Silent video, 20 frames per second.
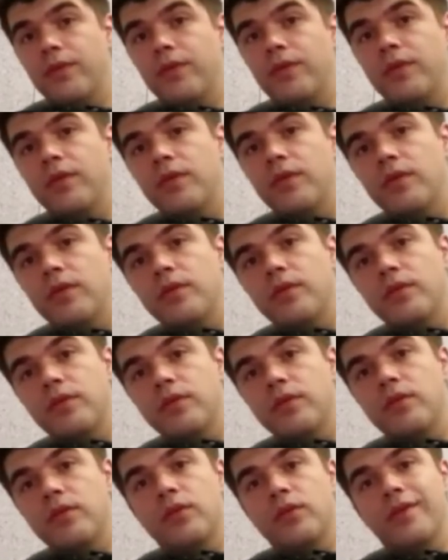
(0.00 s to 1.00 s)

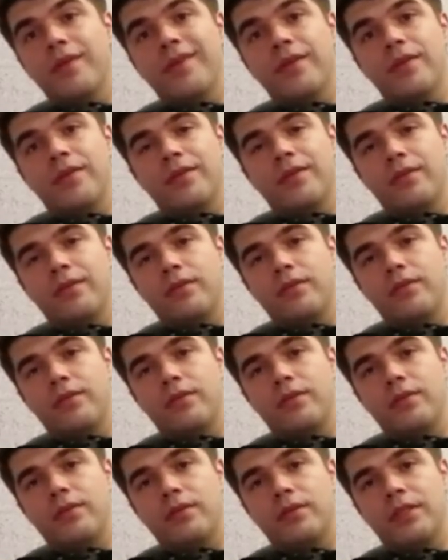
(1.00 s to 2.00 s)

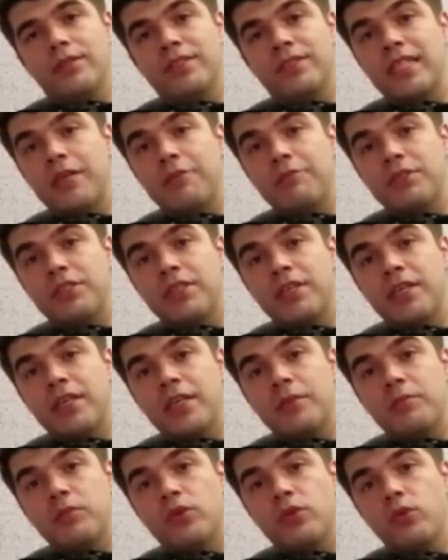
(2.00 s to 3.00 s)
At the same
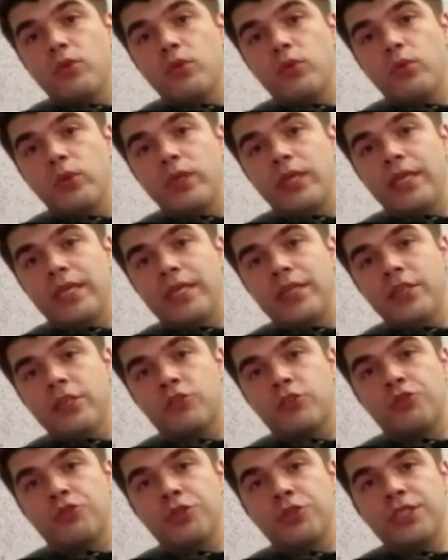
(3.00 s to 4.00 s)
time, we
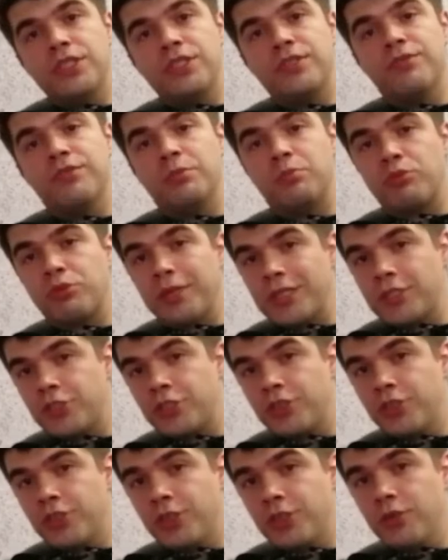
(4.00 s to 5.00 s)
increase the
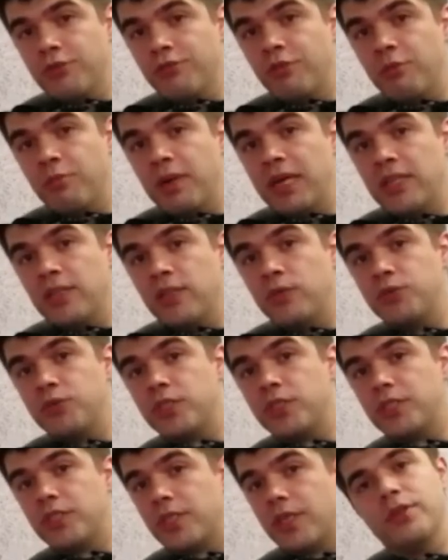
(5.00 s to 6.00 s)
pressure on the
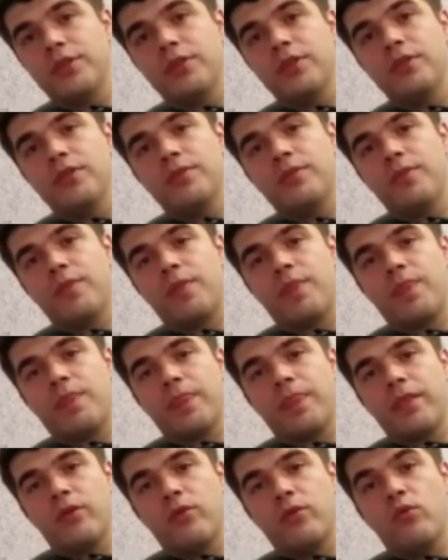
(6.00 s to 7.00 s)
bellows
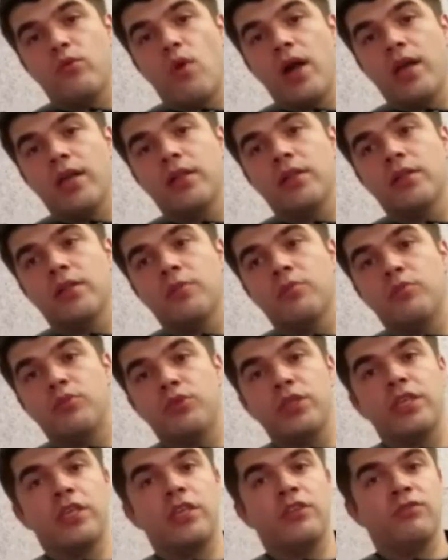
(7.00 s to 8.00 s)
while
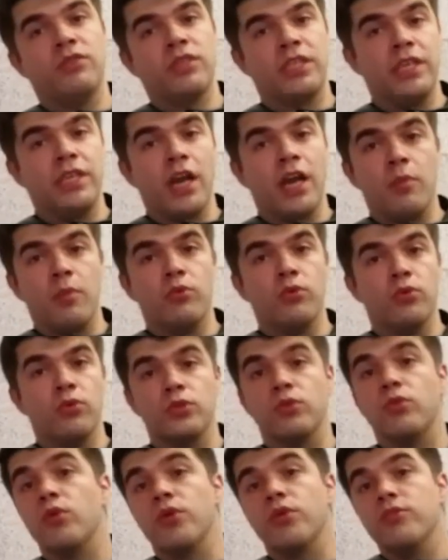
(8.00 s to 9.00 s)
bringing the key upwards
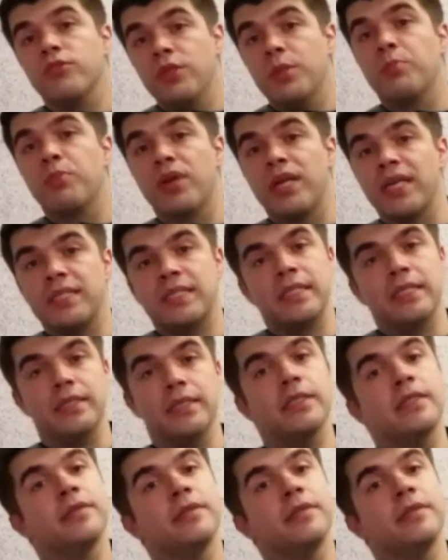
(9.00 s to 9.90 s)
or depressing it.